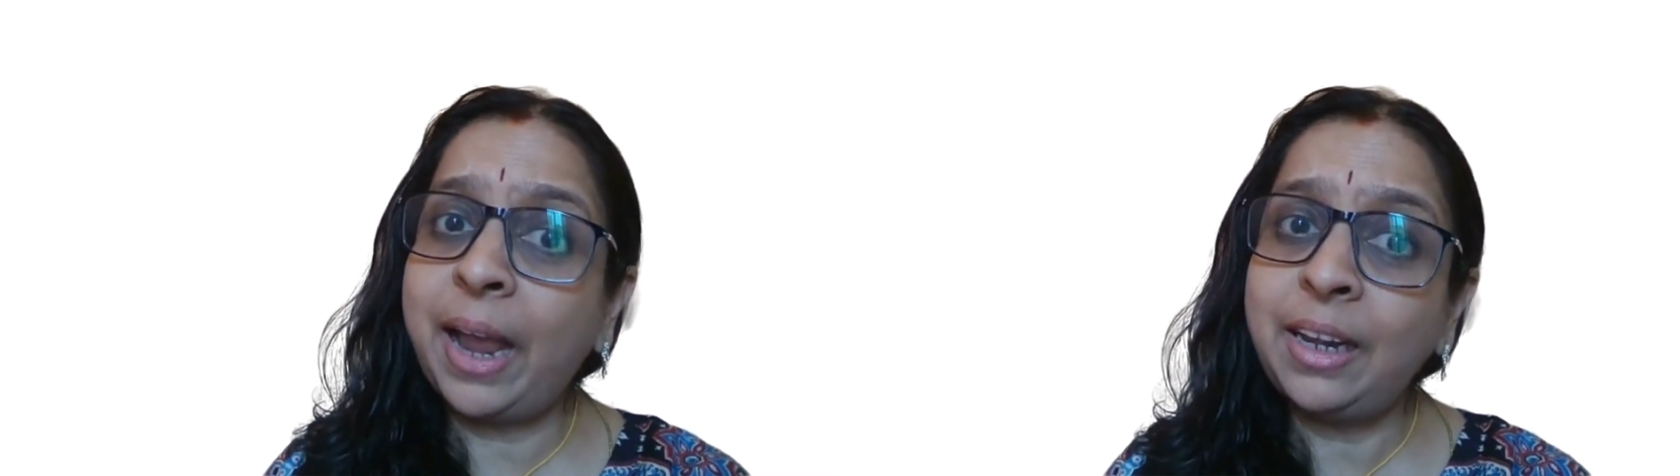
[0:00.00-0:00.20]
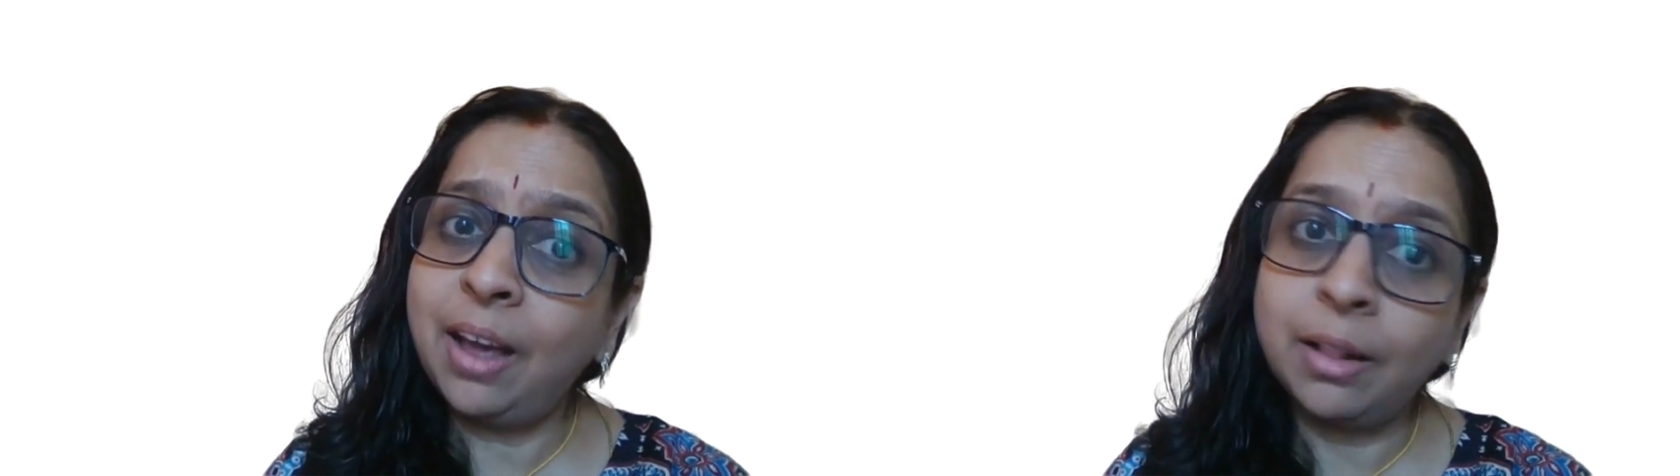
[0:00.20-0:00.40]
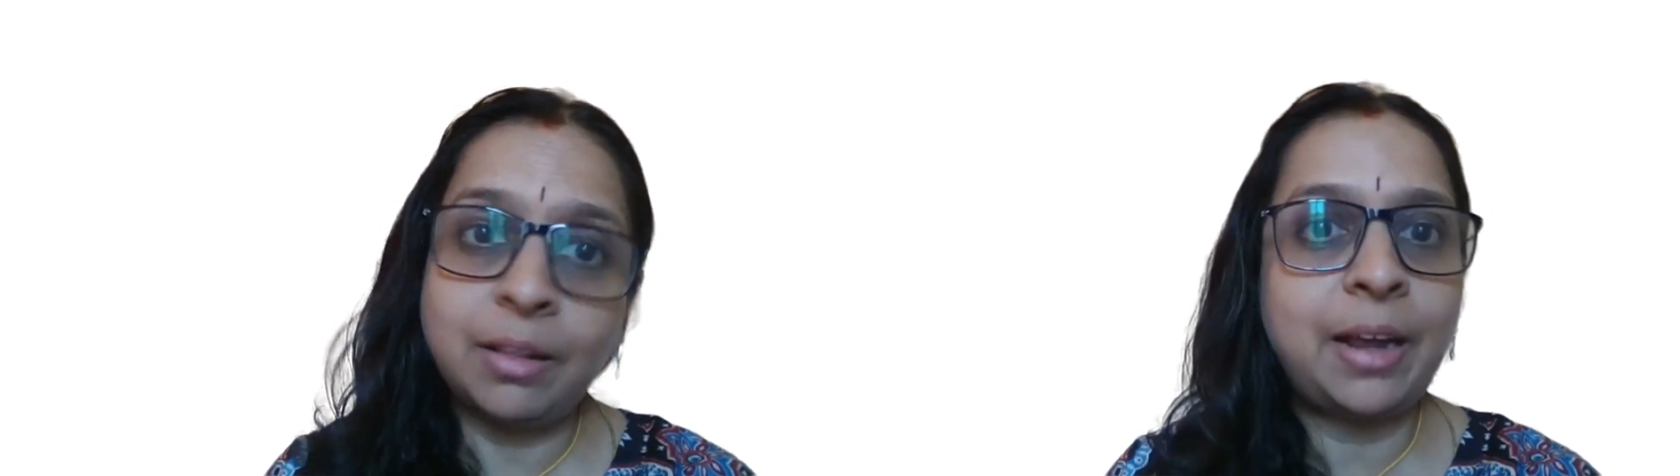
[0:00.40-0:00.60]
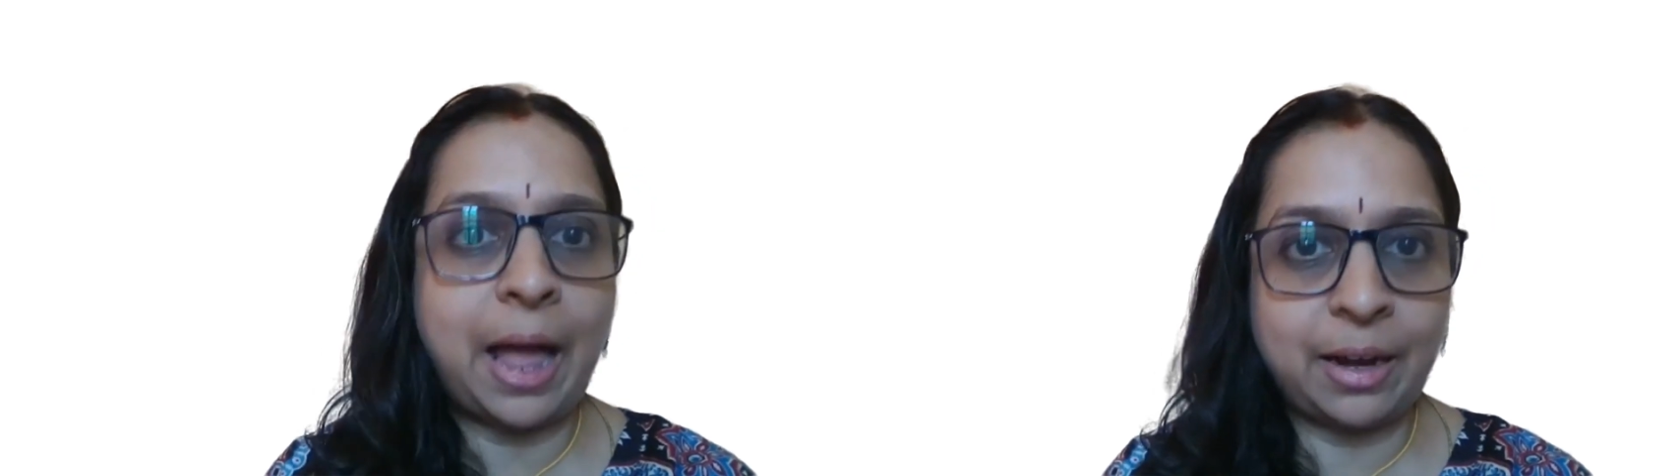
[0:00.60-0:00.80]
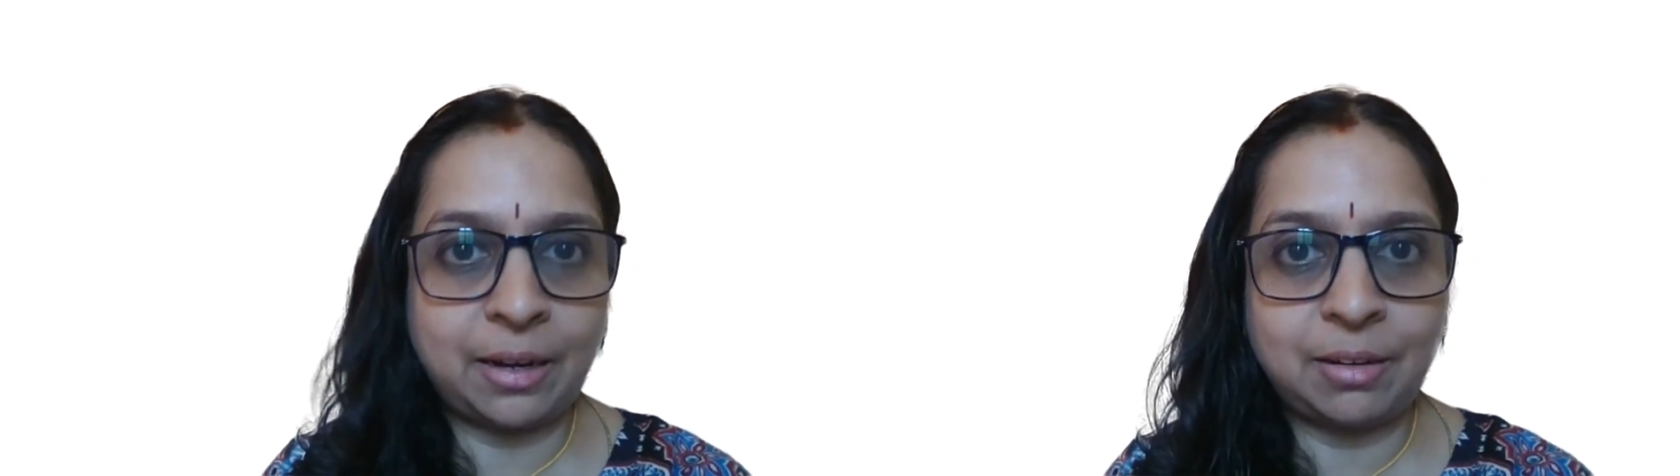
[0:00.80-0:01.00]
any other
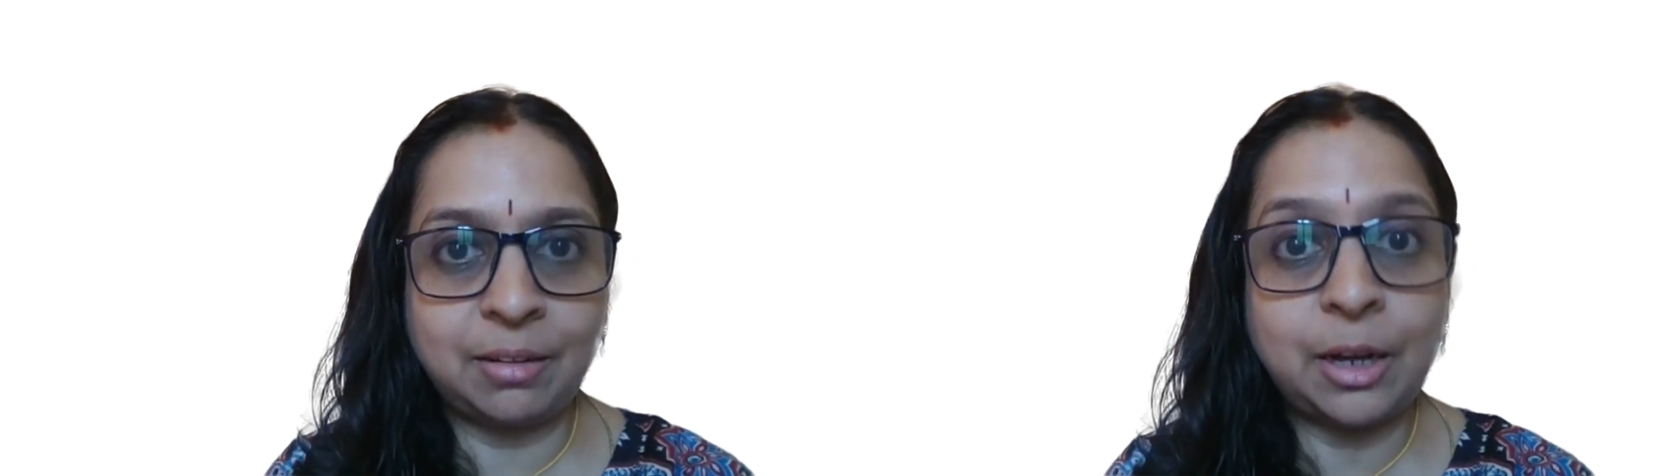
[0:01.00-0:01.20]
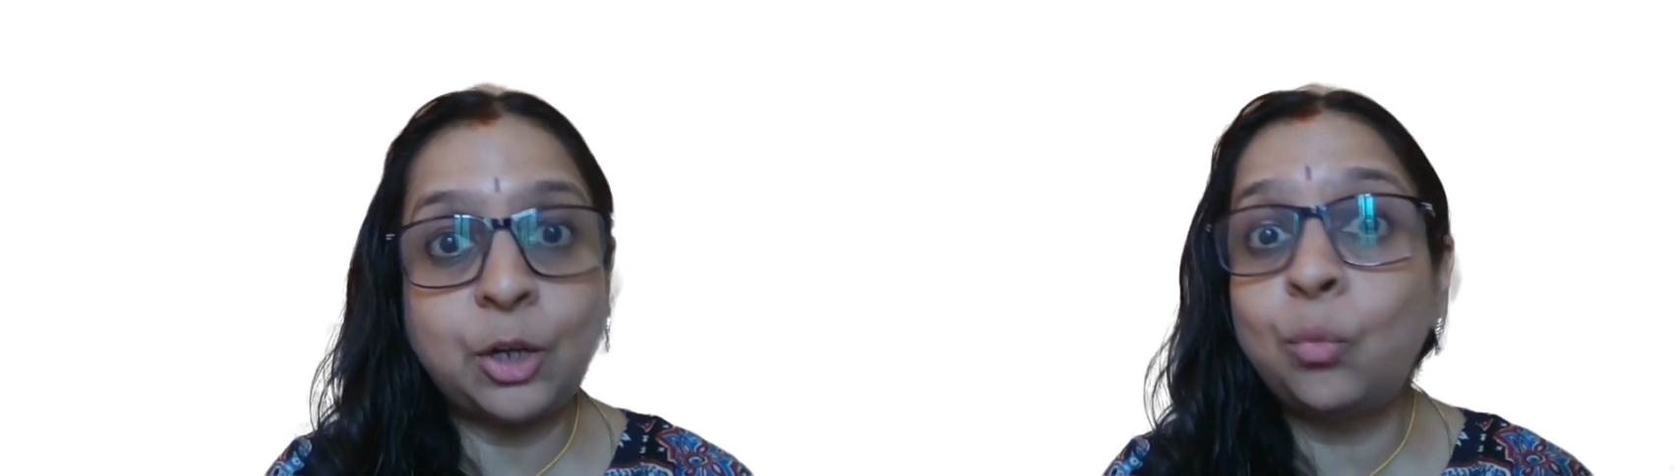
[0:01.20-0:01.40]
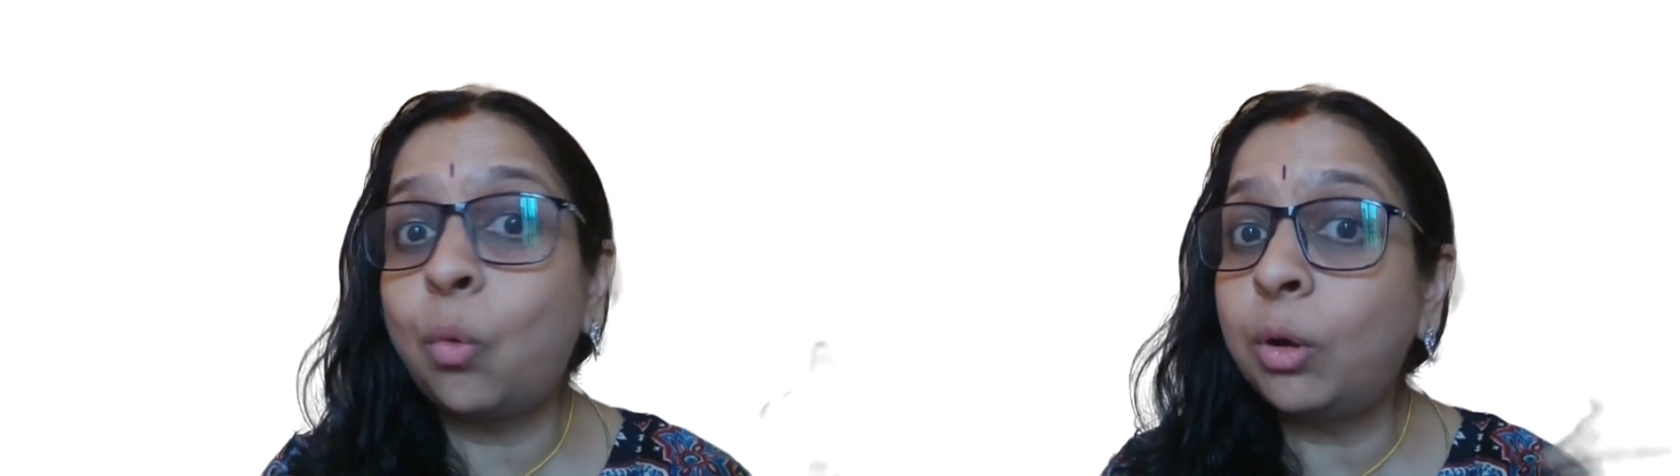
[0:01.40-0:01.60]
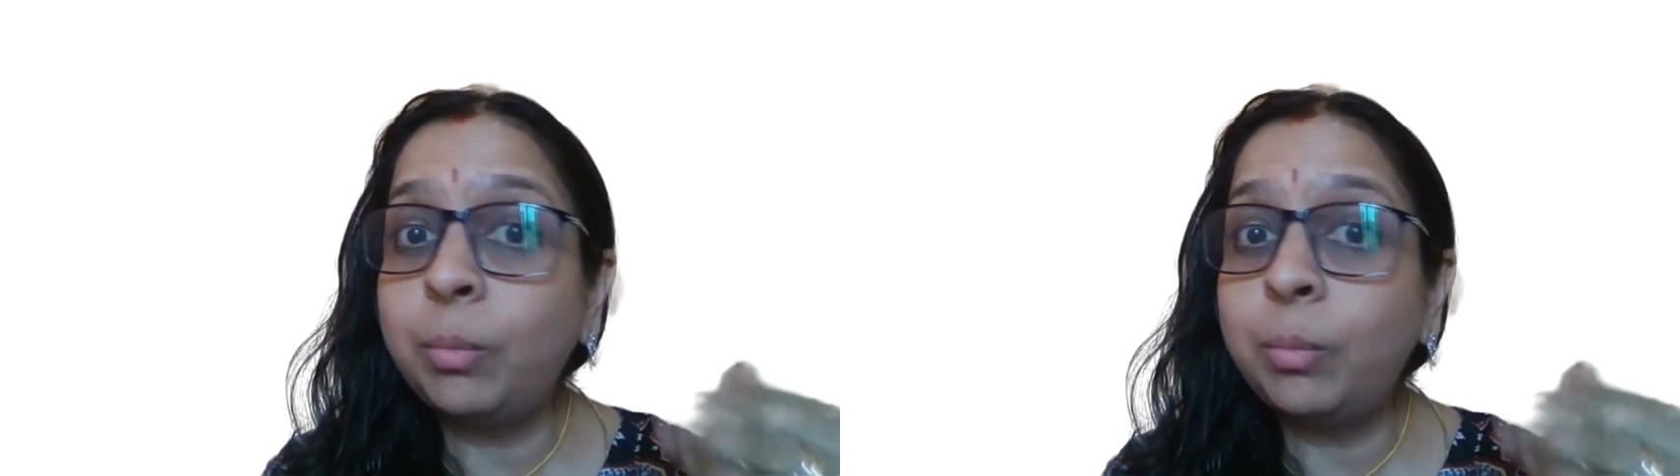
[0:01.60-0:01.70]
character that you want